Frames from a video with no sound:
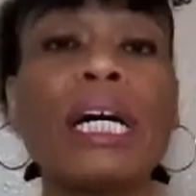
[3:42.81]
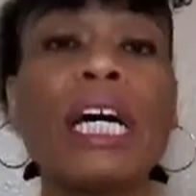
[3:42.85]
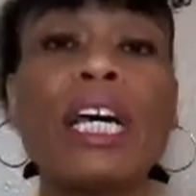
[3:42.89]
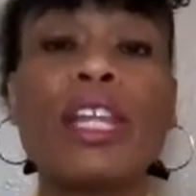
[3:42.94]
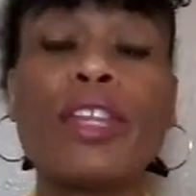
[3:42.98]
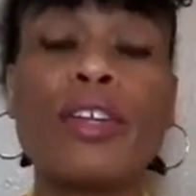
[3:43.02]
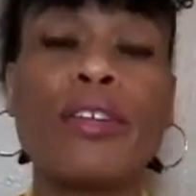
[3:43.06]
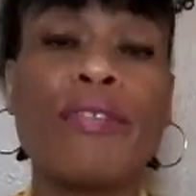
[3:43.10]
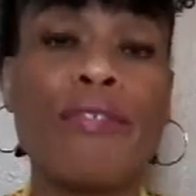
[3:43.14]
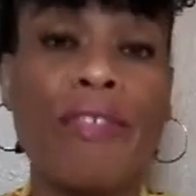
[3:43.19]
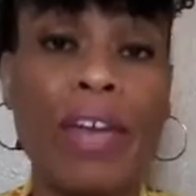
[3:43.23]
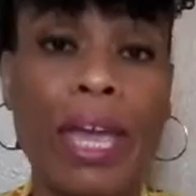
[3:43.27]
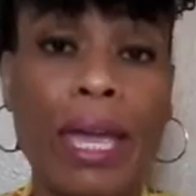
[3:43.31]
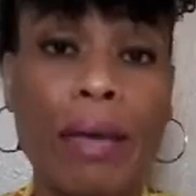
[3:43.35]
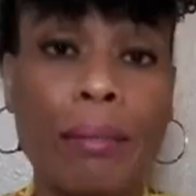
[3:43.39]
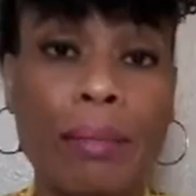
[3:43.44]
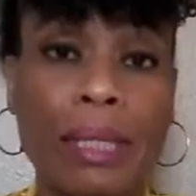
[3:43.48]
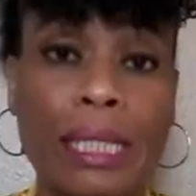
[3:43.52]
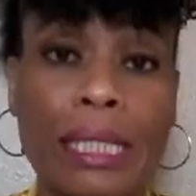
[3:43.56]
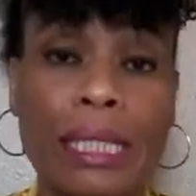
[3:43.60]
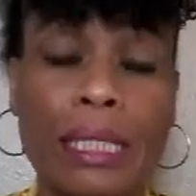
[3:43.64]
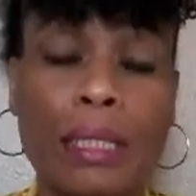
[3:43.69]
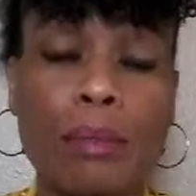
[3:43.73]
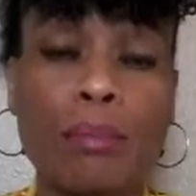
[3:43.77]
other
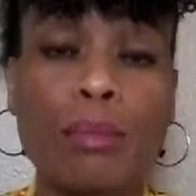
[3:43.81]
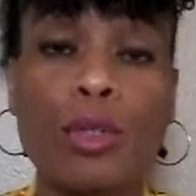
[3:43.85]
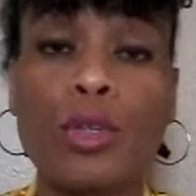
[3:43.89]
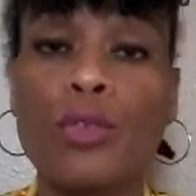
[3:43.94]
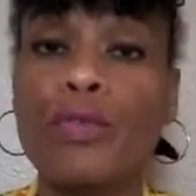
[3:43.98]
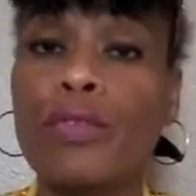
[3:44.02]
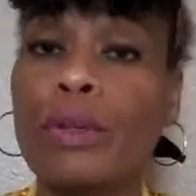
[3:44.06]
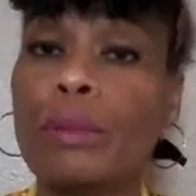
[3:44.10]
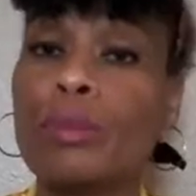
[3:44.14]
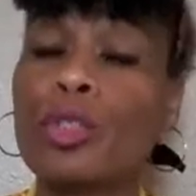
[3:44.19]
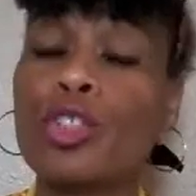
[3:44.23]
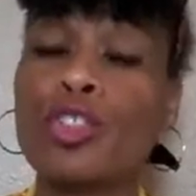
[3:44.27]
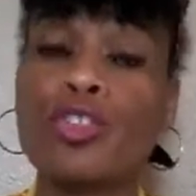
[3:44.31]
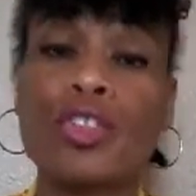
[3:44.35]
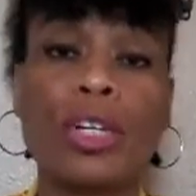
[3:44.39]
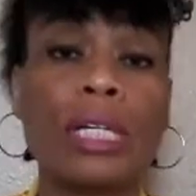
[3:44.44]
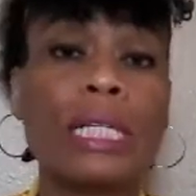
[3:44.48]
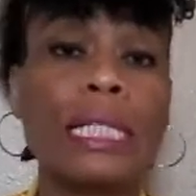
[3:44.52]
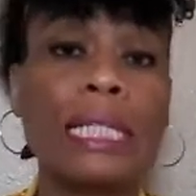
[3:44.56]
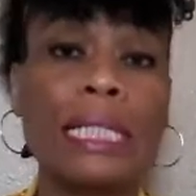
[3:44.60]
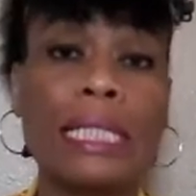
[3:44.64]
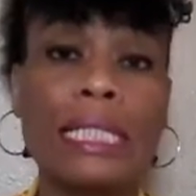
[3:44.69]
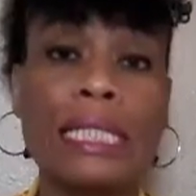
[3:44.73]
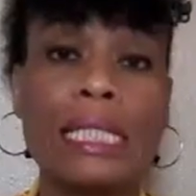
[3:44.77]
families to move from
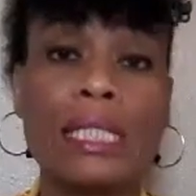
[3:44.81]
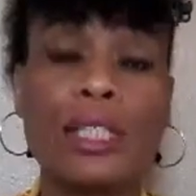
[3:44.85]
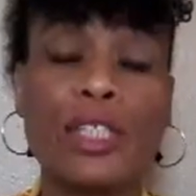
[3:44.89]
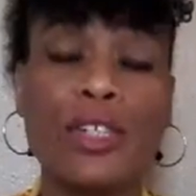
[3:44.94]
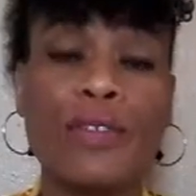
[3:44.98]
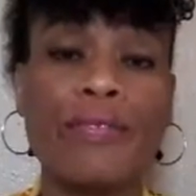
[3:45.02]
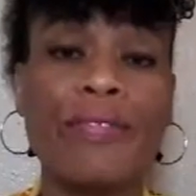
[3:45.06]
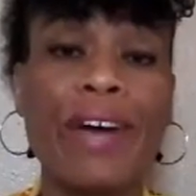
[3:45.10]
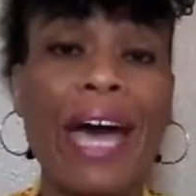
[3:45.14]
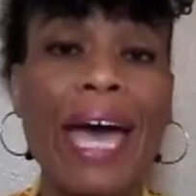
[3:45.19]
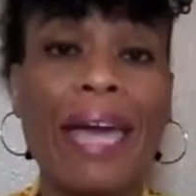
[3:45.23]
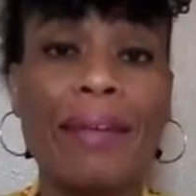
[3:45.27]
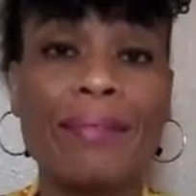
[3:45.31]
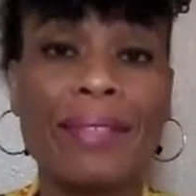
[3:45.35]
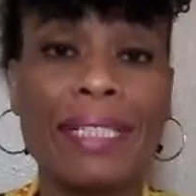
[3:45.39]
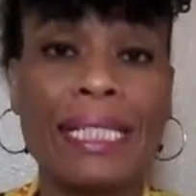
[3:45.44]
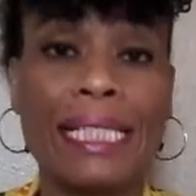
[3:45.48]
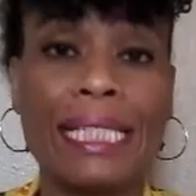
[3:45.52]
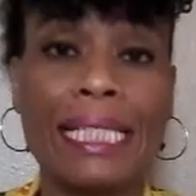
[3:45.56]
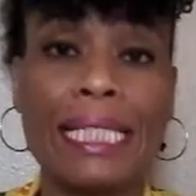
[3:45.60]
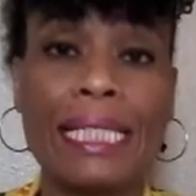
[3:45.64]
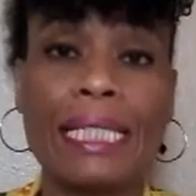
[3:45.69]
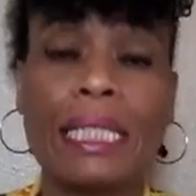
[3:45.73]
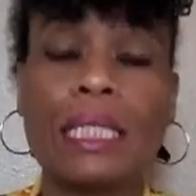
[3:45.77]
struggling to survive
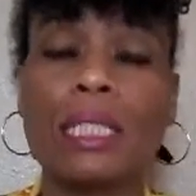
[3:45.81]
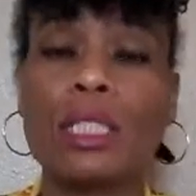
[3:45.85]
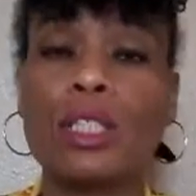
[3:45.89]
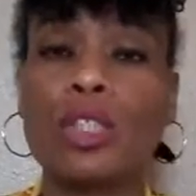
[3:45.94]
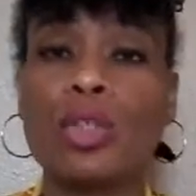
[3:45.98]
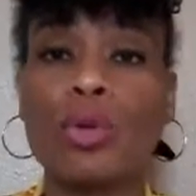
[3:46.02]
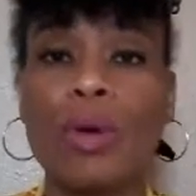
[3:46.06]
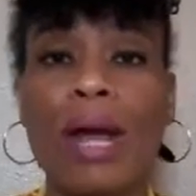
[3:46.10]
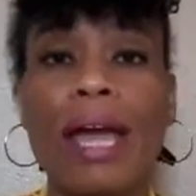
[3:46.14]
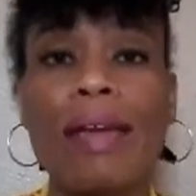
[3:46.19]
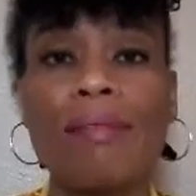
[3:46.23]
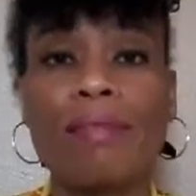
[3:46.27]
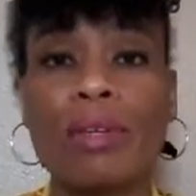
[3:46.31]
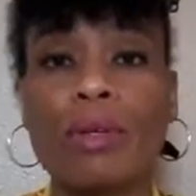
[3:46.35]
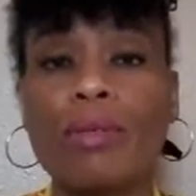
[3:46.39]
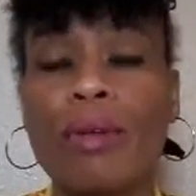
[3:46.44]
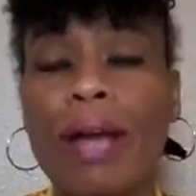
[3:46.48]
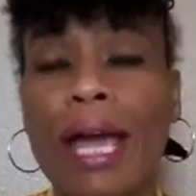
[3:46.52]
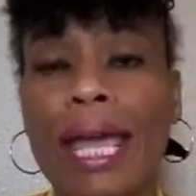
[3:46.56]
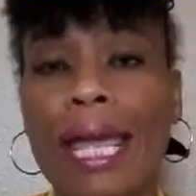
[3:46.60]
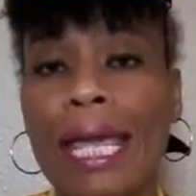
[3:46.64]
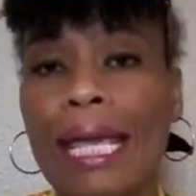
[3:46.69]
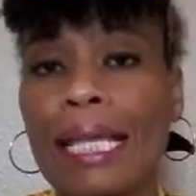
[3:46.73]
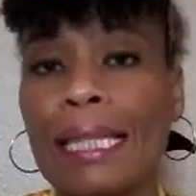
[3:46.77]
disease to thriving
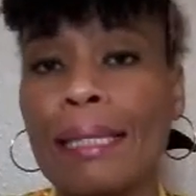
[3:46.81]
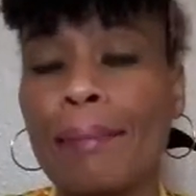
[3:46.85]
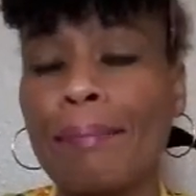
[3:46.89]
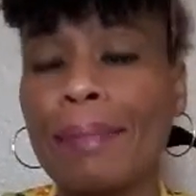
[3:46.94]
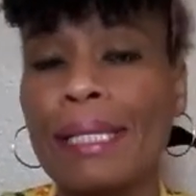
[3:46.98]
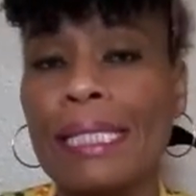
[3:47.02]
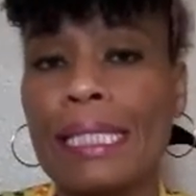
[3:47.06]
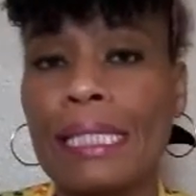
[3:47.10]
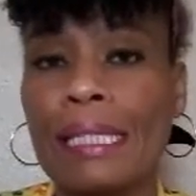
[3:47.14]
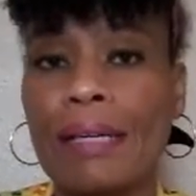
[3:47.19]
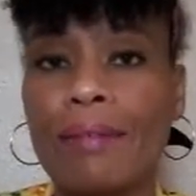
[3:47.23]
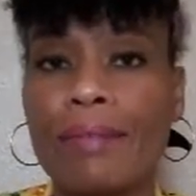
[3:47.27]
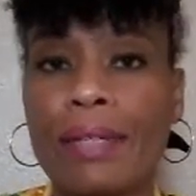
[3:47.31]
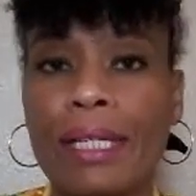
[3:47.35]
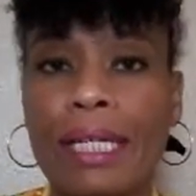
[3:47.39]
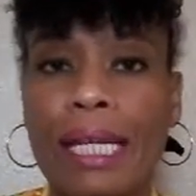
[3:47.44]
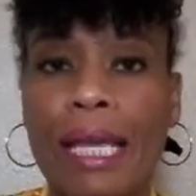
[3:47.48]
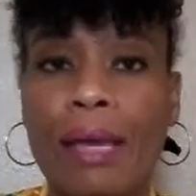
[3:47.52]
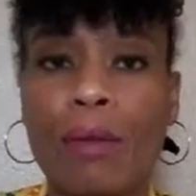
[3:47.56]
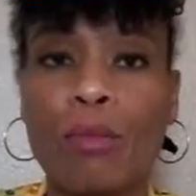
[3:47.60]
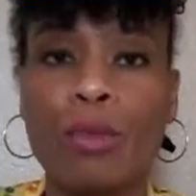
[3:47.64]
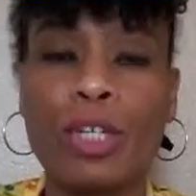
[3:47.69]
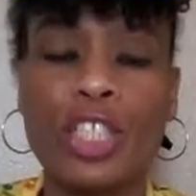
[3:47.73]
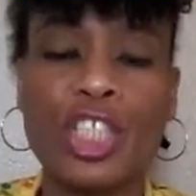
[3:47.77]
right in the midst of it.
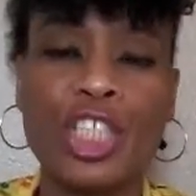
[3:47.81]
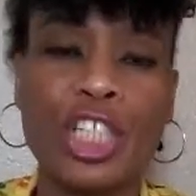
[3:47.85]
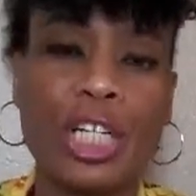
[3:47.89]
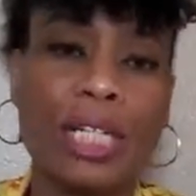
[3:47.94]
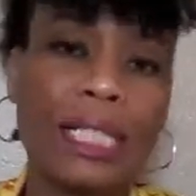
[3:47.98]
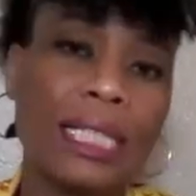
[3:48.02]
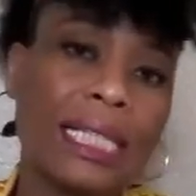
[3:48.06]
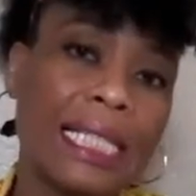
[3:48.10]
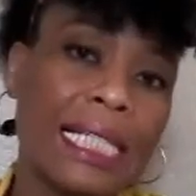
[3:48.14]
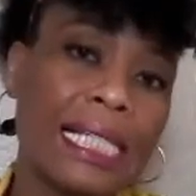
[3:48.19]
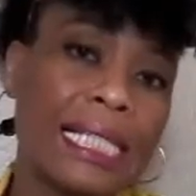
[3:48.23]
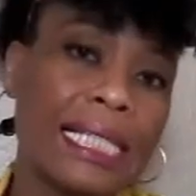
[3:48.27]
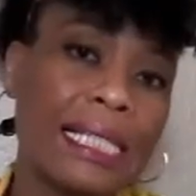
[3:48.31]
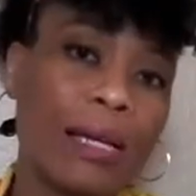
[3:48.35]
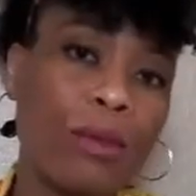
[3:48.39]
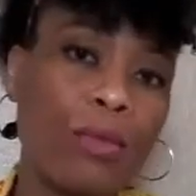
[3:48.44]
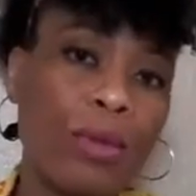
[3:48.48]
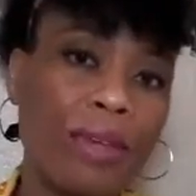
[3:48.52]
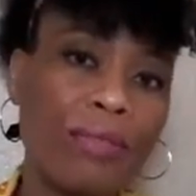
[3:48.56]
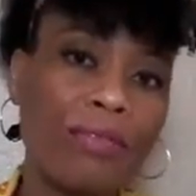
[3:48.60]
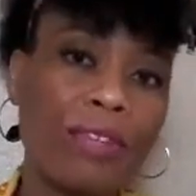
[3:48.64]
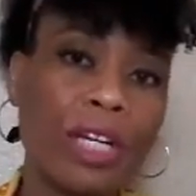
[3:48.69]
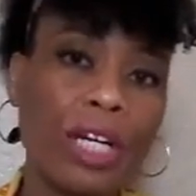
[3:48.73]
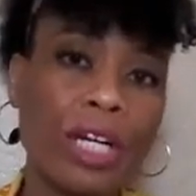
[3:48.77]
And we share the things that
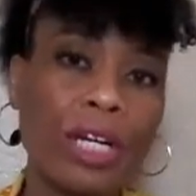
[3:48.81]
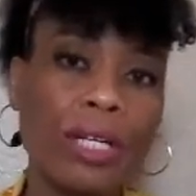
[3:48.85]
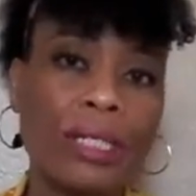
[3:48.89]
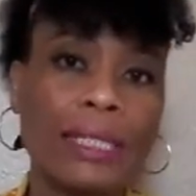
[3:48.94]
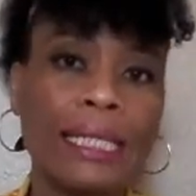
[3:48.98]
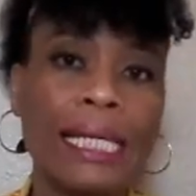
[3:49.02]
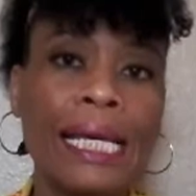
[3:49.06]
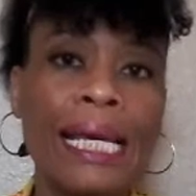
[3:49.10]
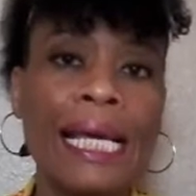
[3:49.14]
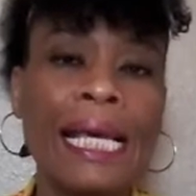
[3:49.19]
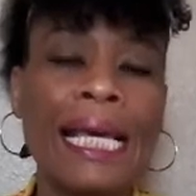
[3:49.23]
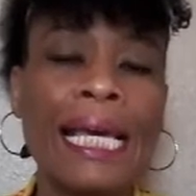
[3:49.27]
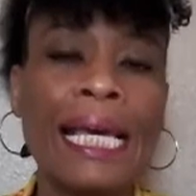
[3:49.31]
we've learned